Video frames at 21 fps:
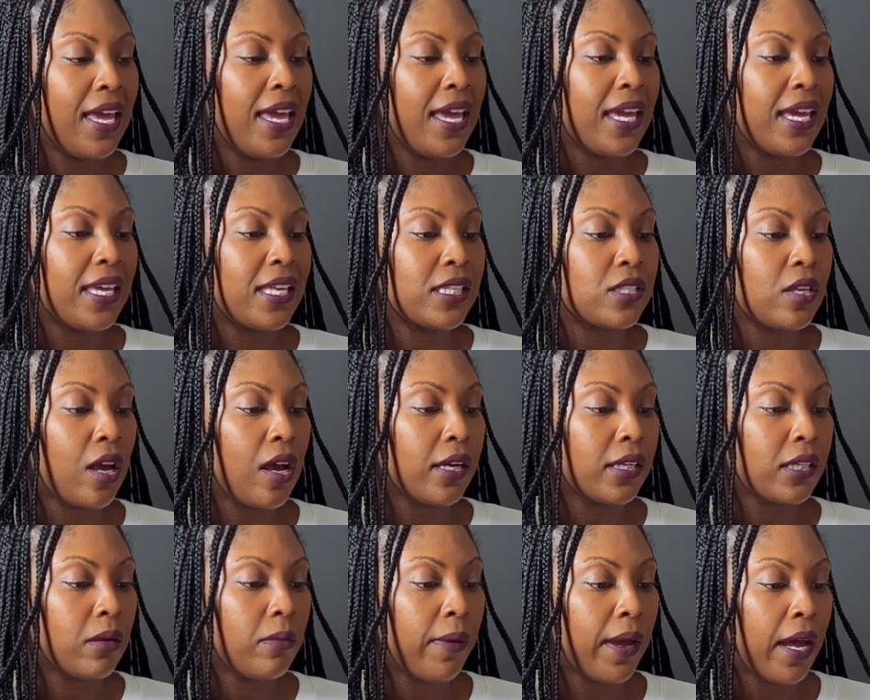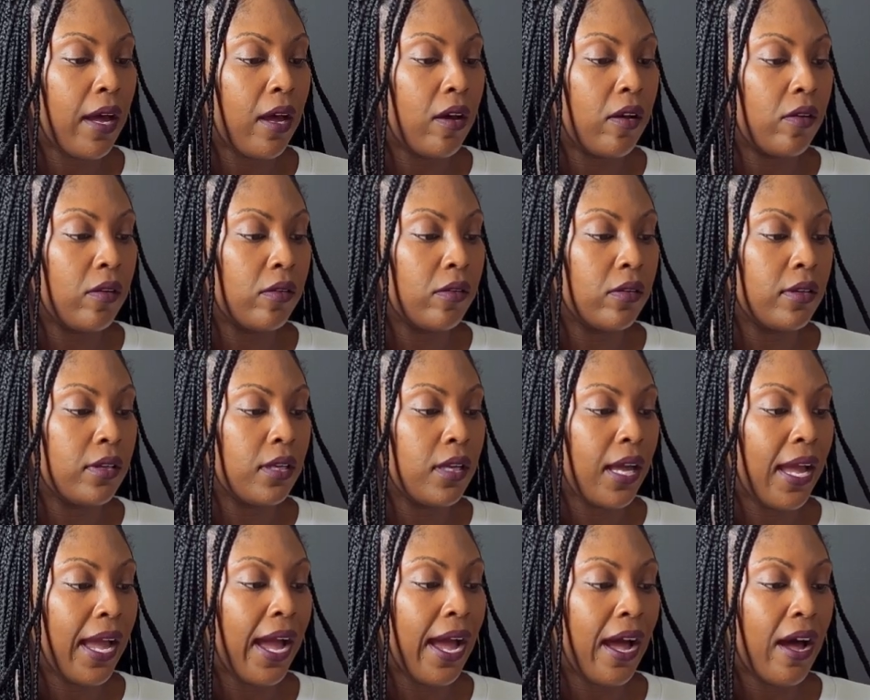it talked about
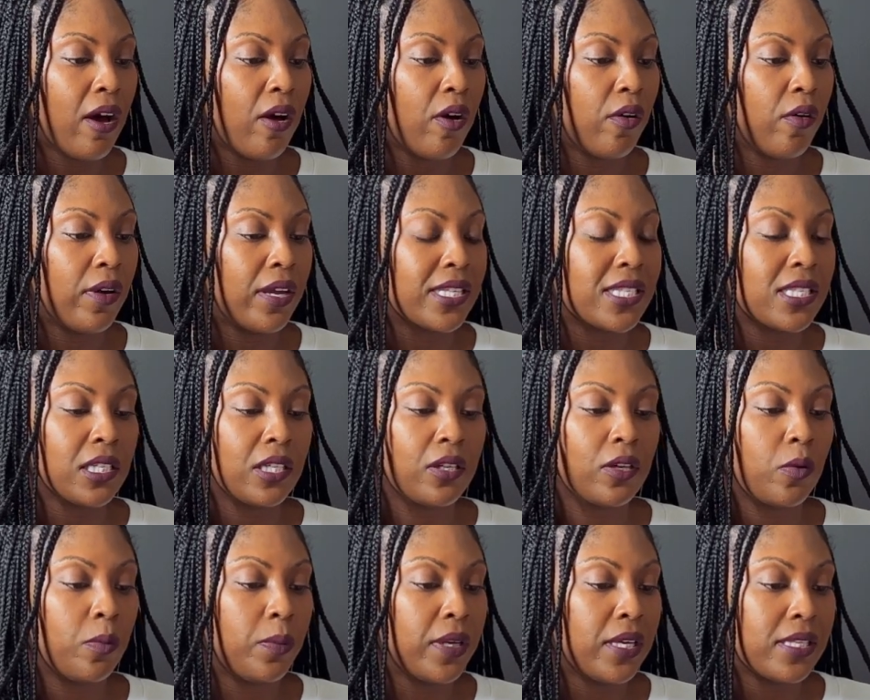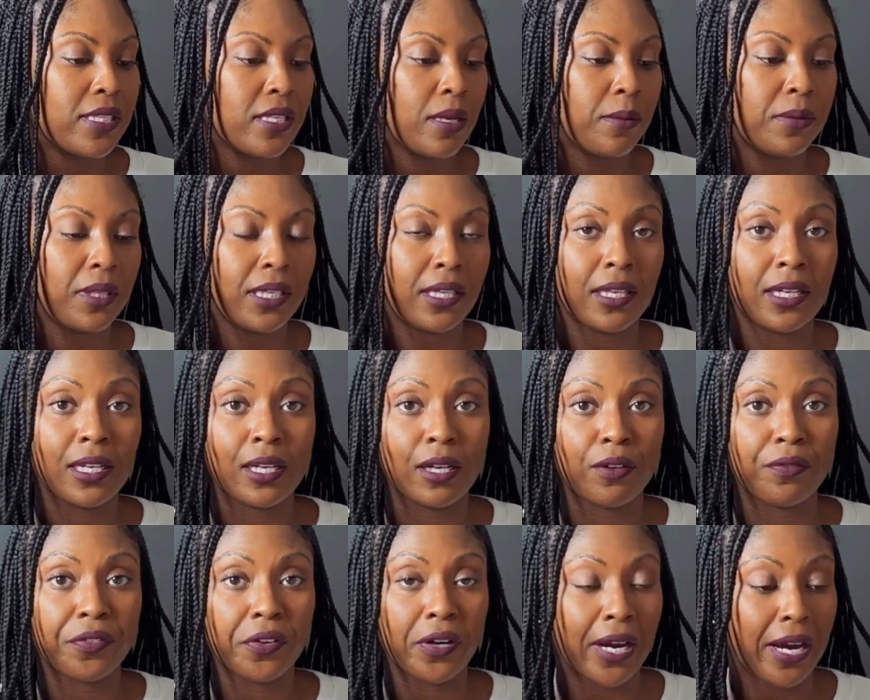how it's a little bit of something in here
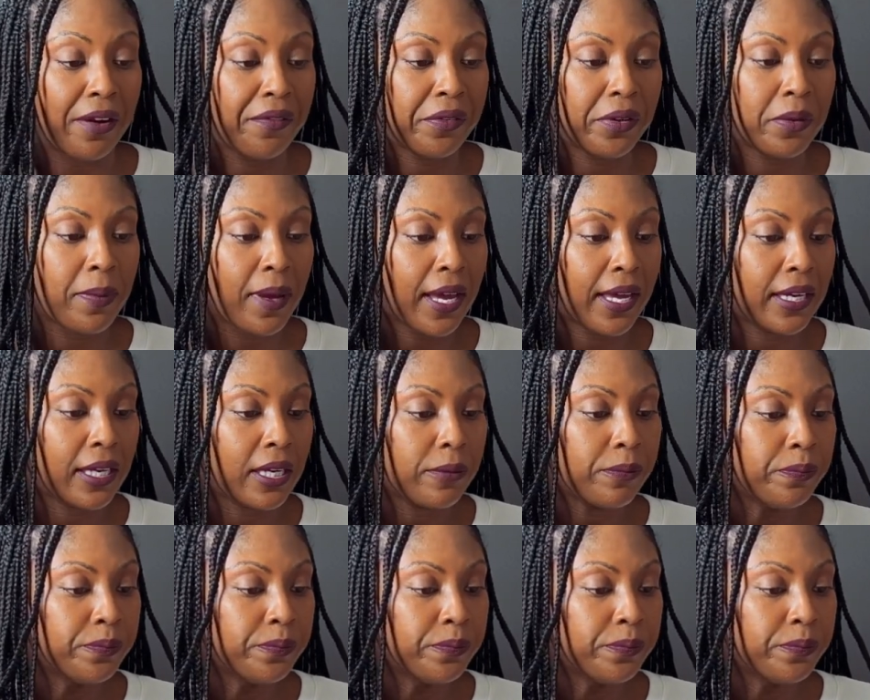for everybody.